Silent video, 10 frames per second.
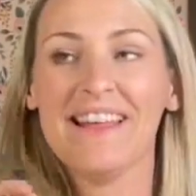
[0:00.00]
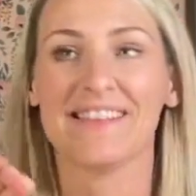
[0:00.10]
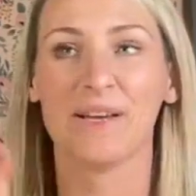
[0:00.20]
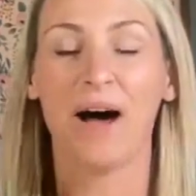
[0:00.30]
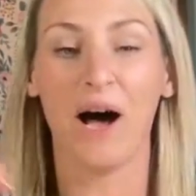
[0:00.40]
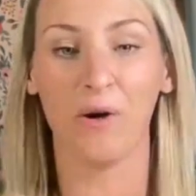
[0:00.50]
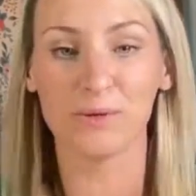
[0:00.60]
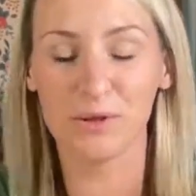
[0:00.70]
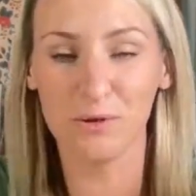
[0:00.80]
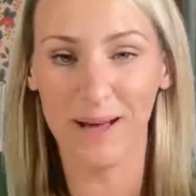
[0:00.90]
So I
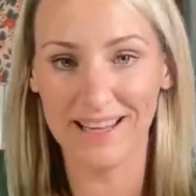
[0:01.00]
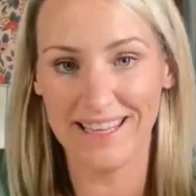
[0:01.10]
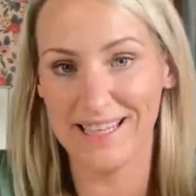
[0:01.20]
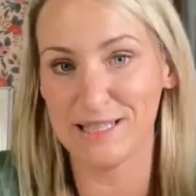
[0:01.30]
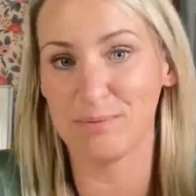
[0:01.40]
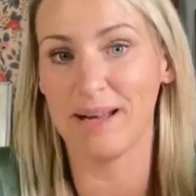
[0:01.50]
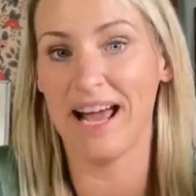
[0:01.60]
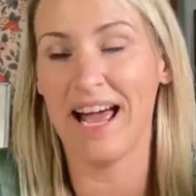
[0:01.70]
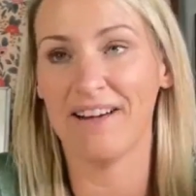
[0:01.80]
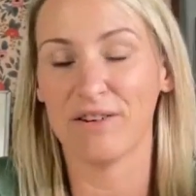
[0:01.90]
homeschool my kids, but
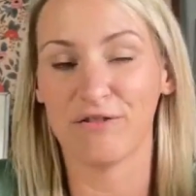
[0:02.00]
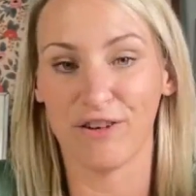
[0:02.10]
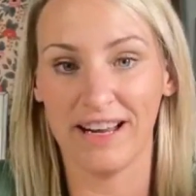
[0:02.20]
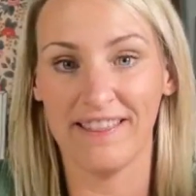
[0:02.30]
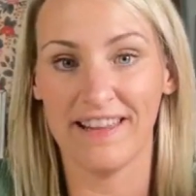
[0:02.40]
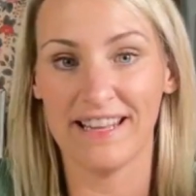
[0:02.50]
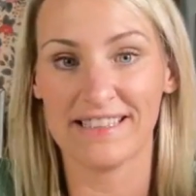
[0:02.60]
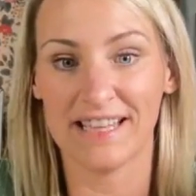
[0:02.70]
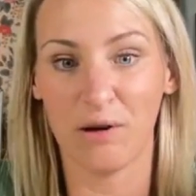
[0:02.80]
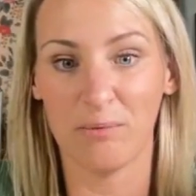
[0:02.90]
I have a friend that
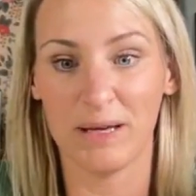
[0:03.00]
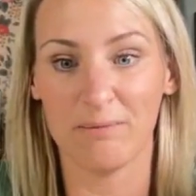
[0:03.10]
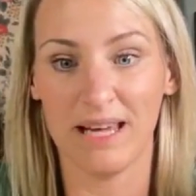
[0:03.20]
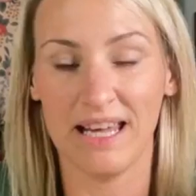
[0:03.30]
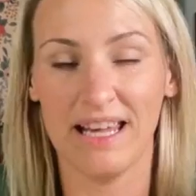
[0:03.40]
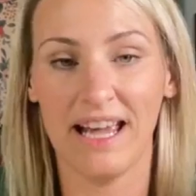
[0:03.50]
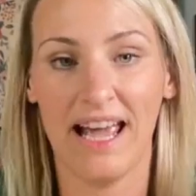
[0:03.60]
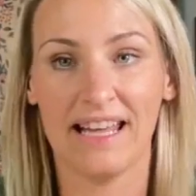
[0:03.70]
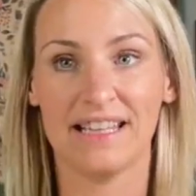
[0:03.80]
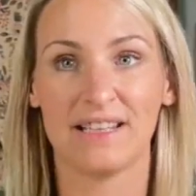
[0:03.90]
is helping me
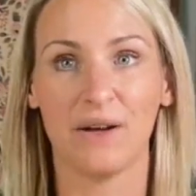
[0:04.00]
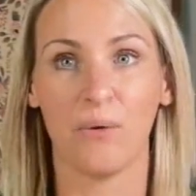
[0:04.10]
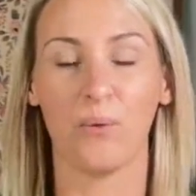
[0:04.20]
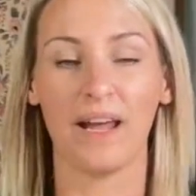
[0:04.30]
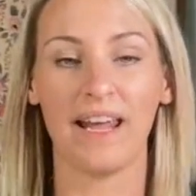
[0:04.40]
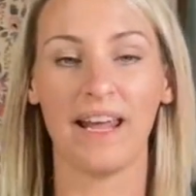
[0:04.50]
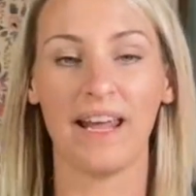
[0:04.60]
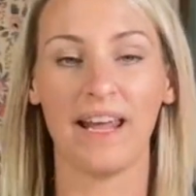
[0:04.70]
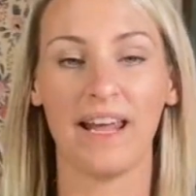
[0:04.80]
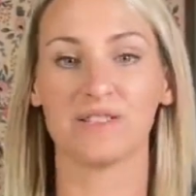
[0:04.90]
and
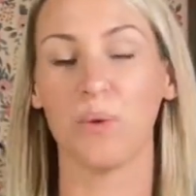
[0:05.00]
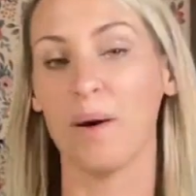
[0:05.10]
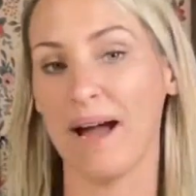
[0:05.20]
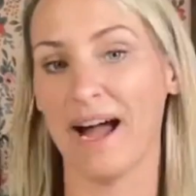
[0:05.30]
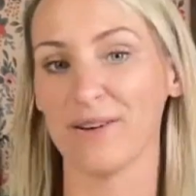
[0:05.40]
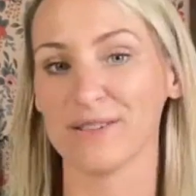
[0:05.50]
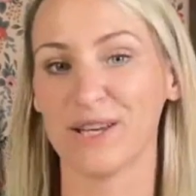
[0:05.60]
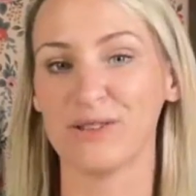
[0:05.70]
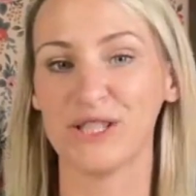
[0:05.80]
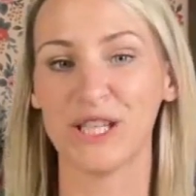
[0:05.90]
we swap out.
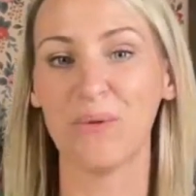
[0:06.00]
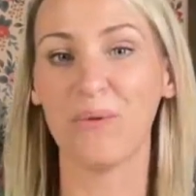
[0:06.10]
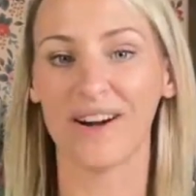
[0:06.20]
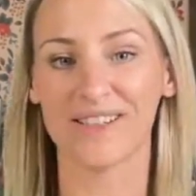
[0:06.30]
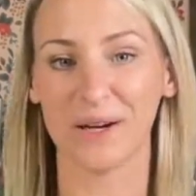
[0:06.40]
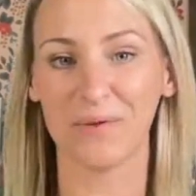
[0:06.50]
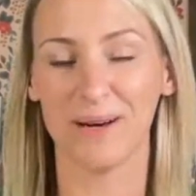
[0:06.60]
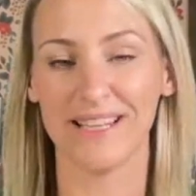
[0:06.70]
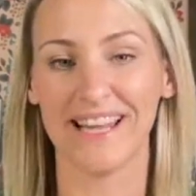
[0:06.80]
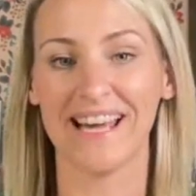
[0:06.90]
So she works on
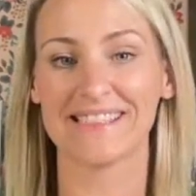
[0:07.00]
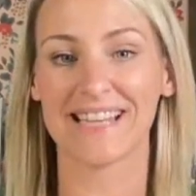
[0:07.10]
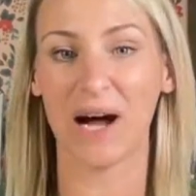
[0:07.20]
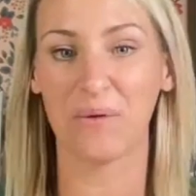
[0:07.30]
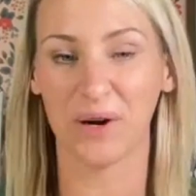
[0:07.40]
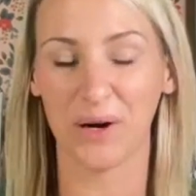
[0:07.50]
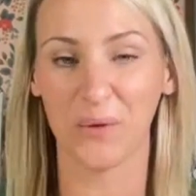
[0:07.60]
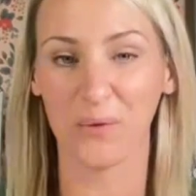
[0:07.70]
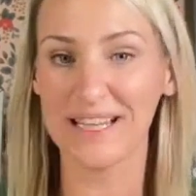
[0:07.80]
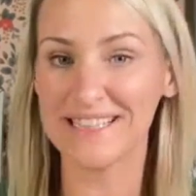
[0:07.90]
Mondays, I work
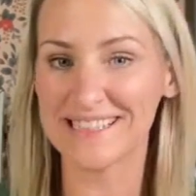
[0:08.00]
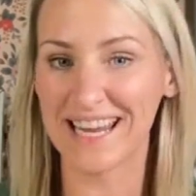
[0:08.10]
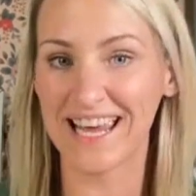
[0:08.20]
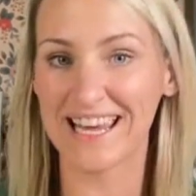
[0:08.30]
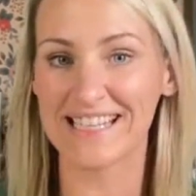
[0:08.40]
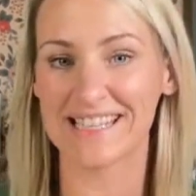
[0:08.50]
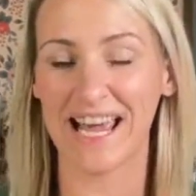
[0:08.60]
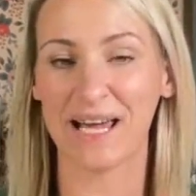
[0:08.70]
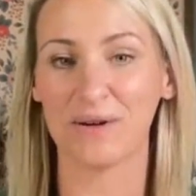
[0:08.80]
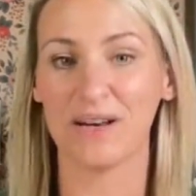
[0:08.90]
on Wednesdays,
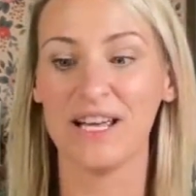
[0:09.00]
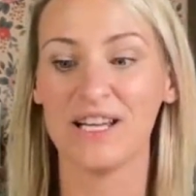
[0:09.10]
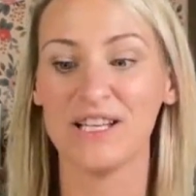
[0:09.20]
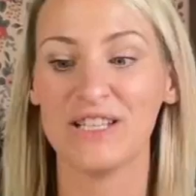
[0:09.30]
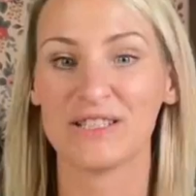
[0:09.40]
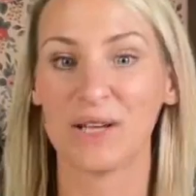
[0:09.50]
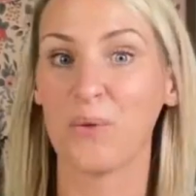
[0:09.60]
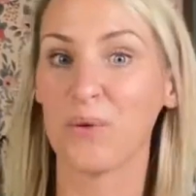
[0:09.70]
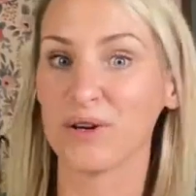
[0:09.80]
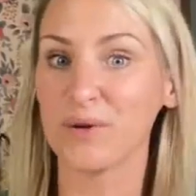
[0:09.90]
and so
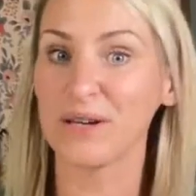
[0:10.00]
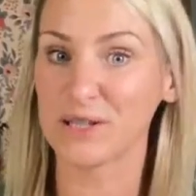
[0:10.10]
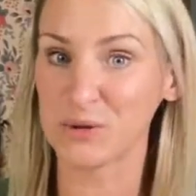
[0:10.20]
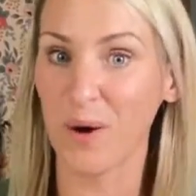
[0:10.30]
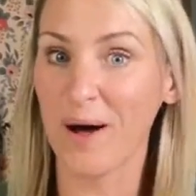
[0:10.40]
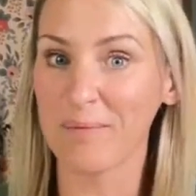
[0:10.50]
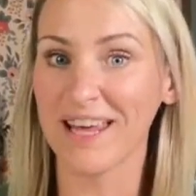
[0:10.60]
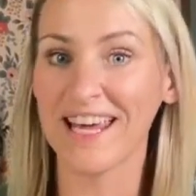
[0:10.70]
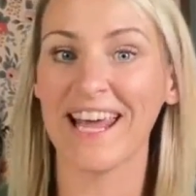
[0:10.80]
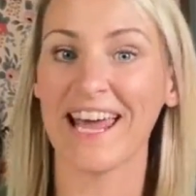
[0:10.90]
we're doing a swap
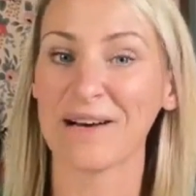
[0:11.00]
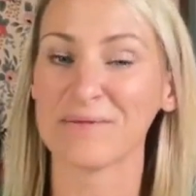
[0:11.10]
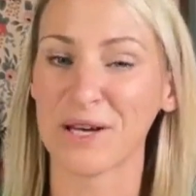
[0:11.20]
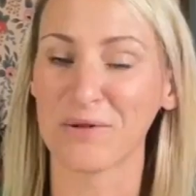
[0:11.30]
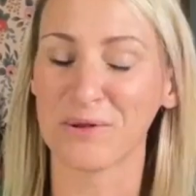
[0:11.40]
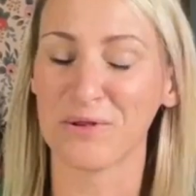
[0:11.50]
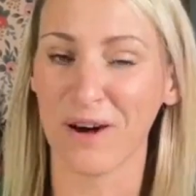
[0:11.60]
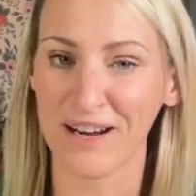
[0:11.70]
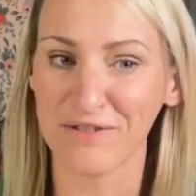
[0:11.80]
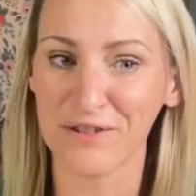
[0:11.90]
thing, and I'm so
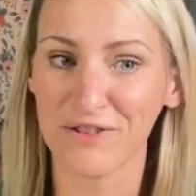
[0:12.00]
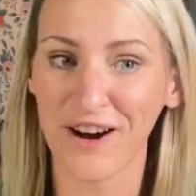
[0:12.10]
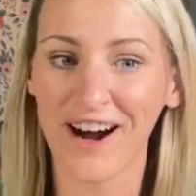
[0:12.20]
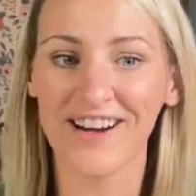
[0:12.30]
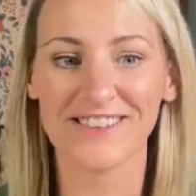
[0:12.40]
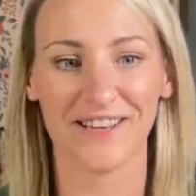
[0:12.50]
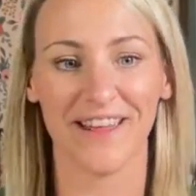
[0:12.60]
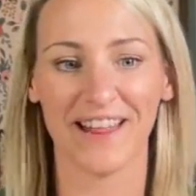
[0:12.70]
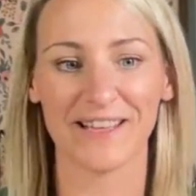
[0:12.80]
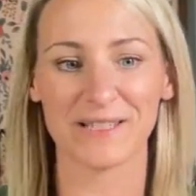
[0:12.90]
grateful for her. So
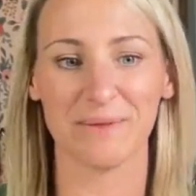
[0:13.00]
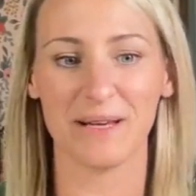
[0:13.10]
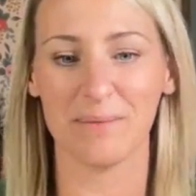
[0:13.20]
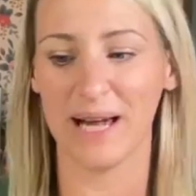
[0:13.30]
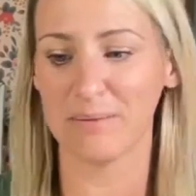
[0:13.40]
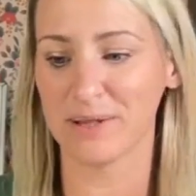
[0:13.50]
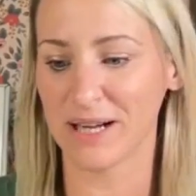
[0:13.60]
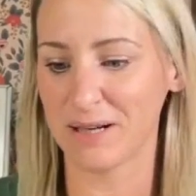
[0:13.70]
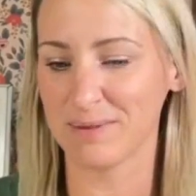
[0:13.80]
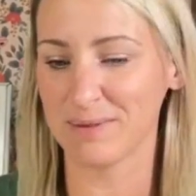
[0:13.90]
that lets me be able to
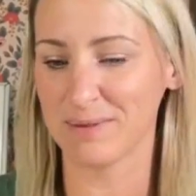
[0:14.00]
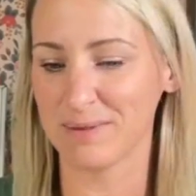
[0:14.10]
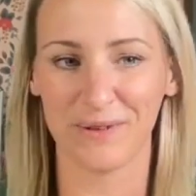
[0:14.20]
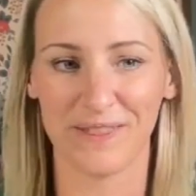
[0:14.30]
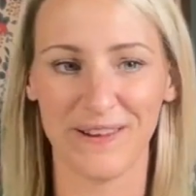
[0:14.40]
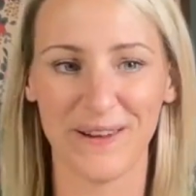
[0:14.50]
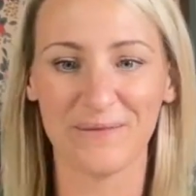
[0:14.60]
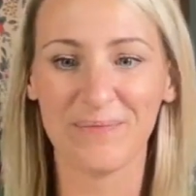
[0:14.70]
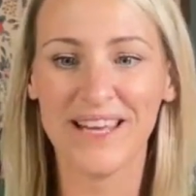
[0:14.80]
come live here with you.